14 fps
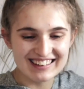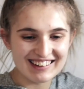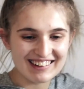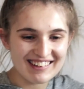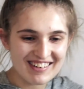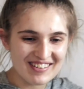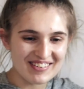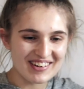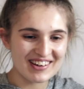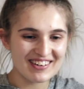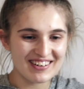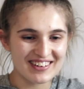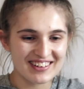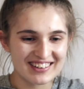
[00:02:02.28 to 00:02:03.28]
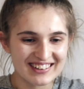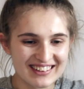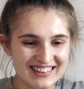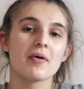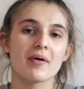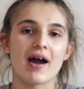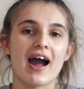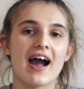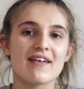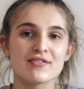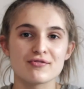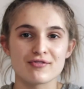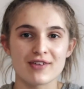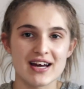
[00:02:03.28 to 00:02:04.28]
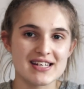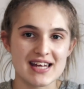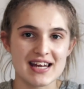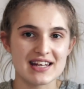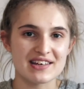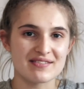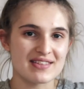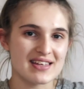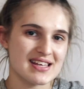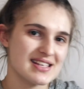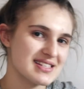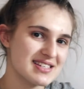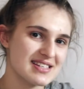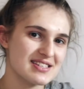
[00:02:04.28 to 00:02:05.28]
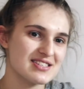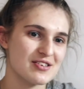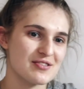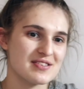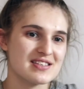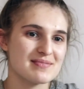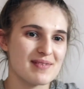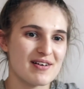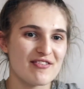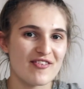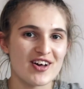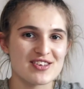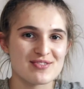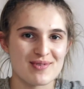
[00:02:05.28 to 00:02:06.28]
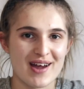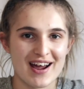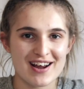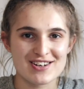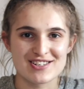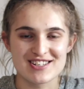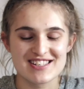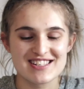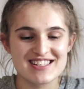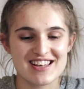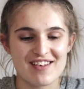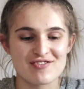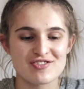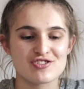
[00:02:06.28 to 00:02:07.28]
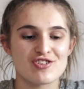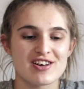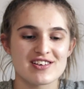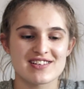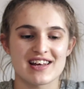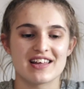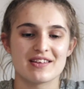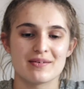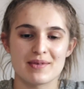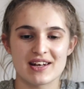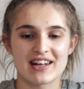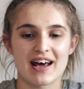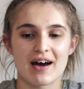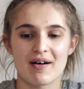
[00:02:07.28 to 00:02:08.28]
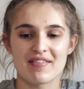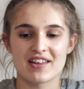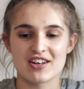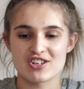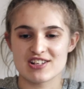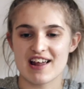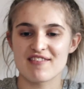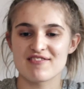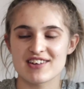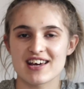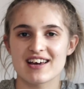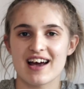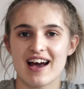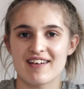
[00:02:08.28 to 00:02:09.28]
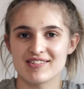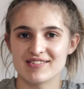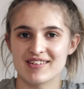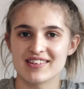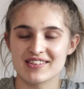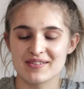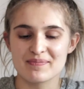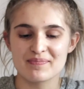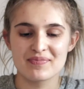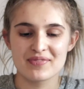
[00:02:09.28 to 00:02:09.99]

Oh my god. By the way, I haven't read any of these, so this is my first reactions. I've just translated them in and out and then just left it. Haven't read them.